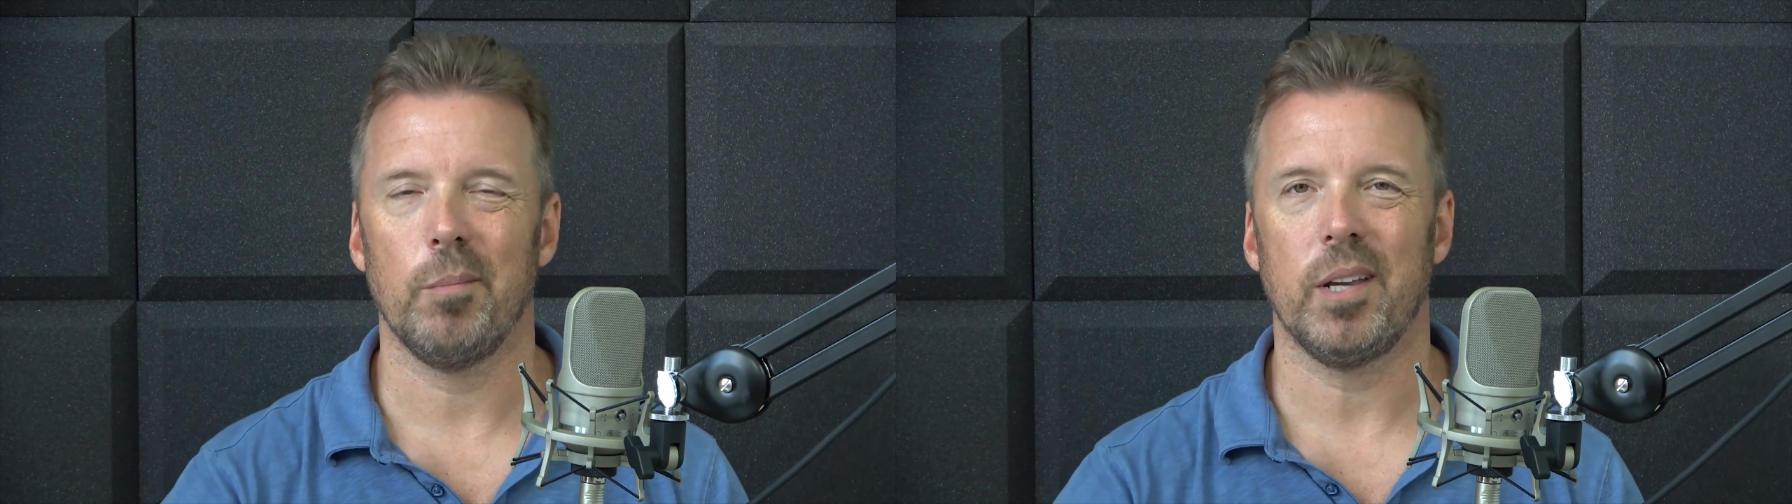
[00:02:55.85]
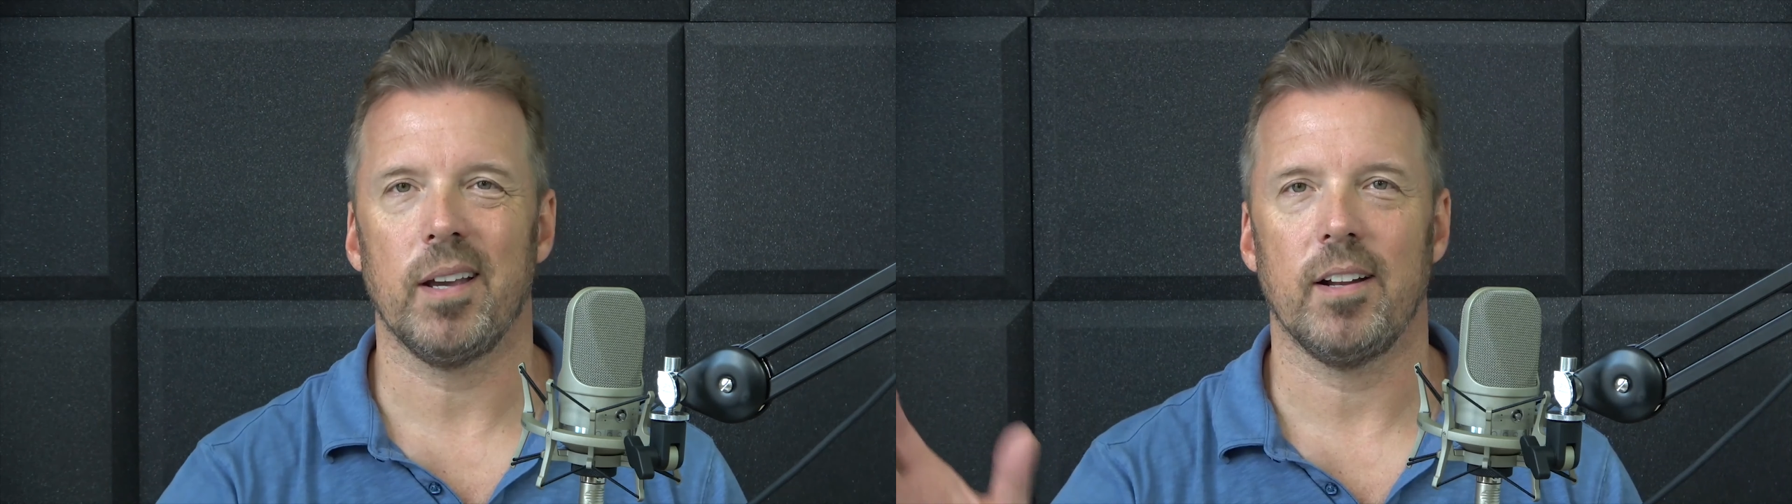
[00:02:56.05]

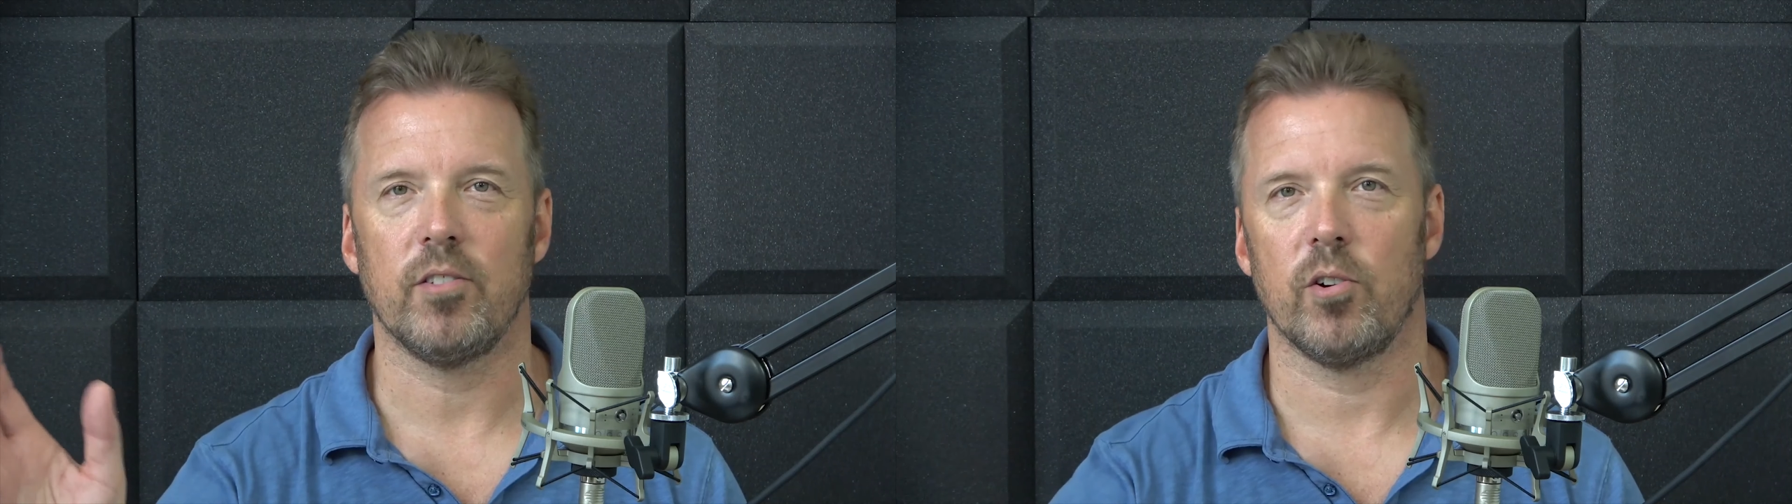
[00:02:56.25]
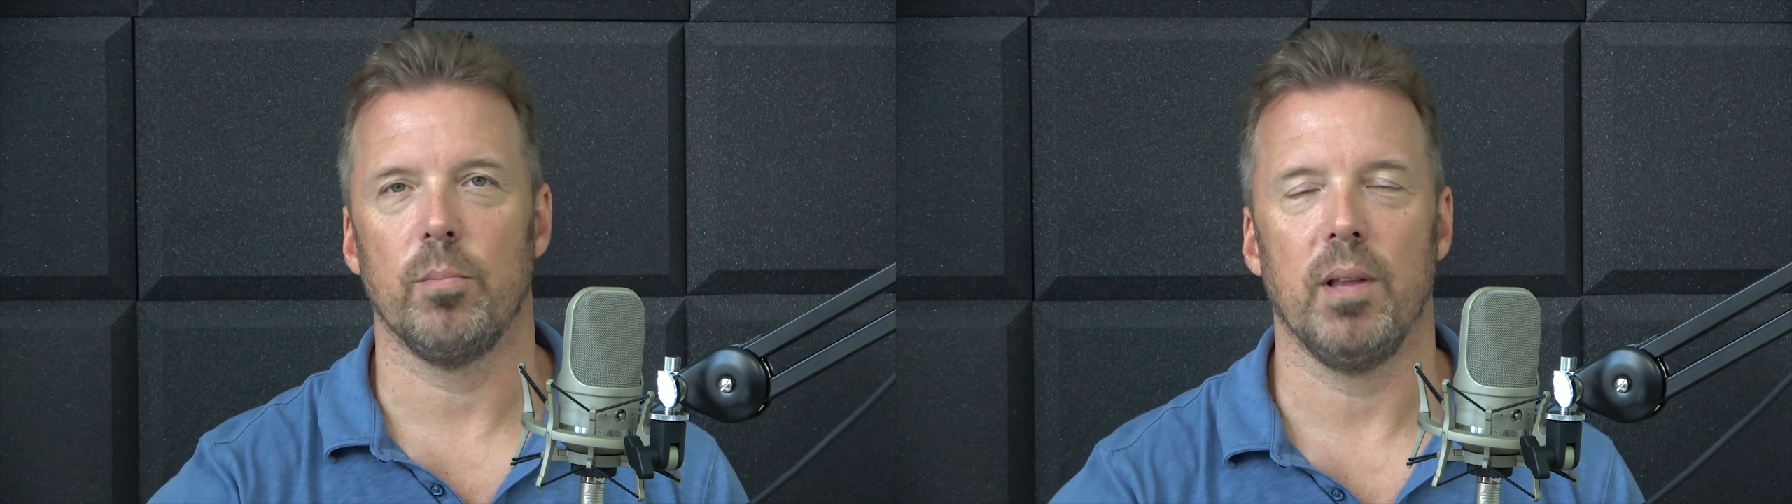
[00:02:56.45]
let me kind of
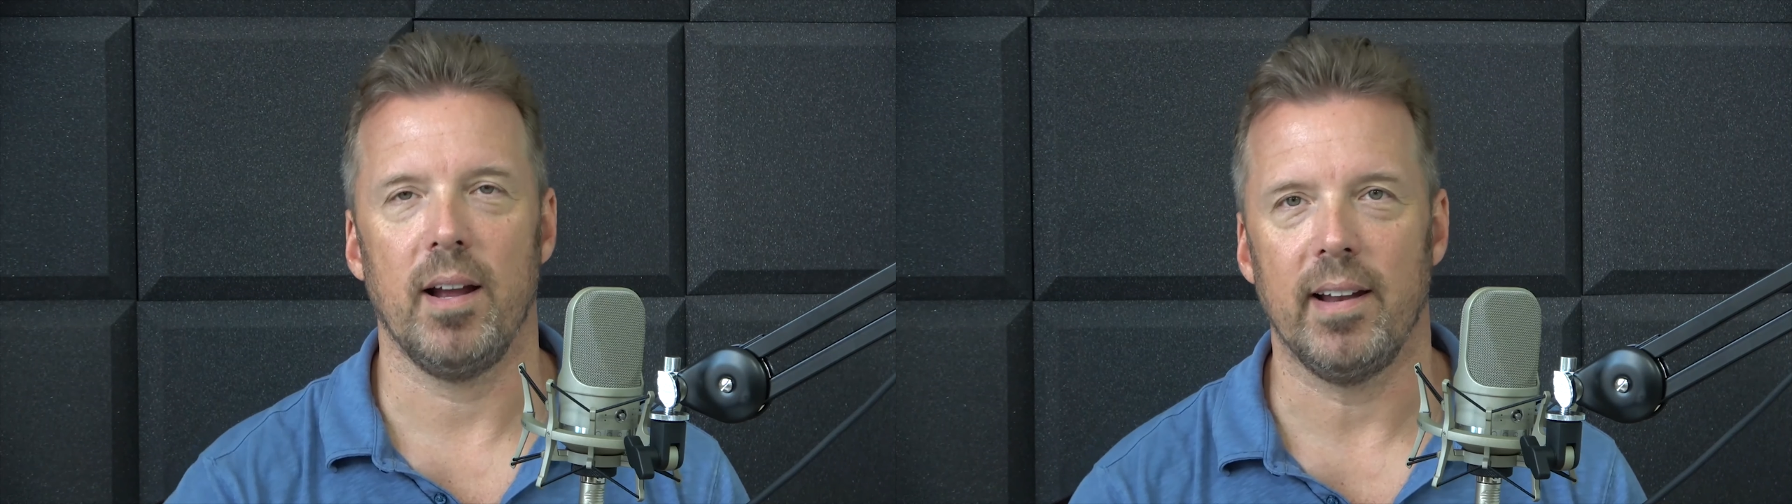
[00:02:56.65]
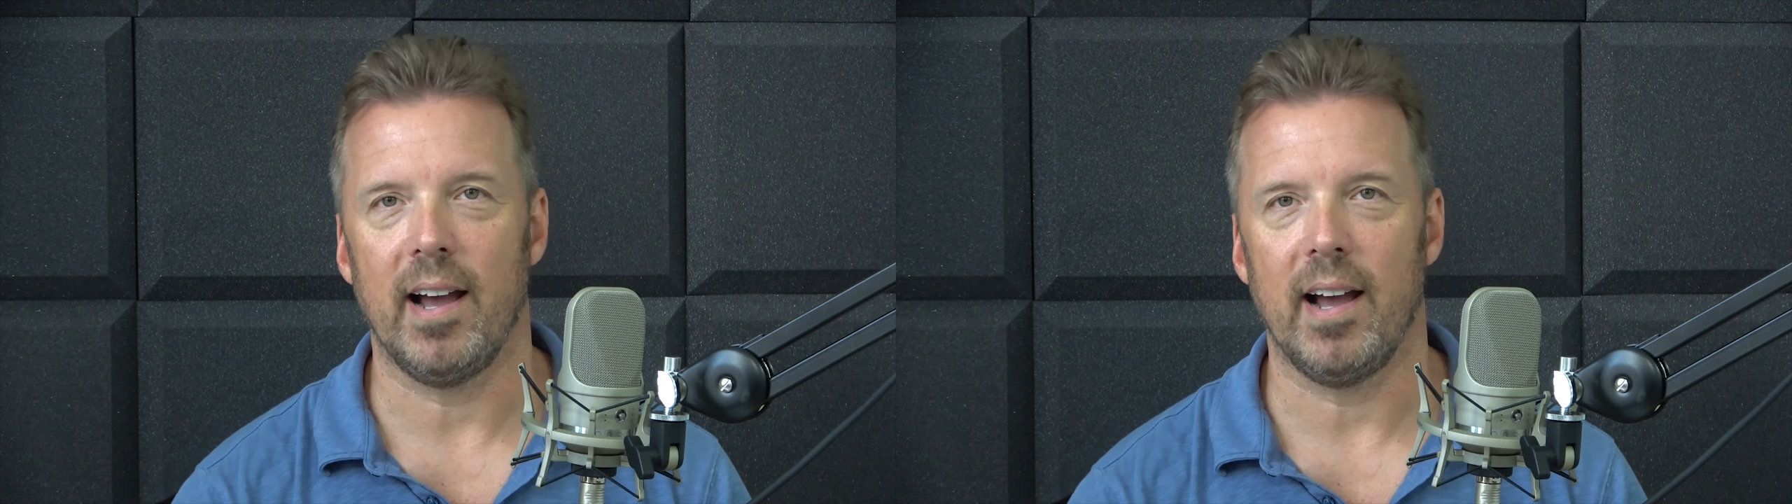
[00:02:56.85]
turn a blind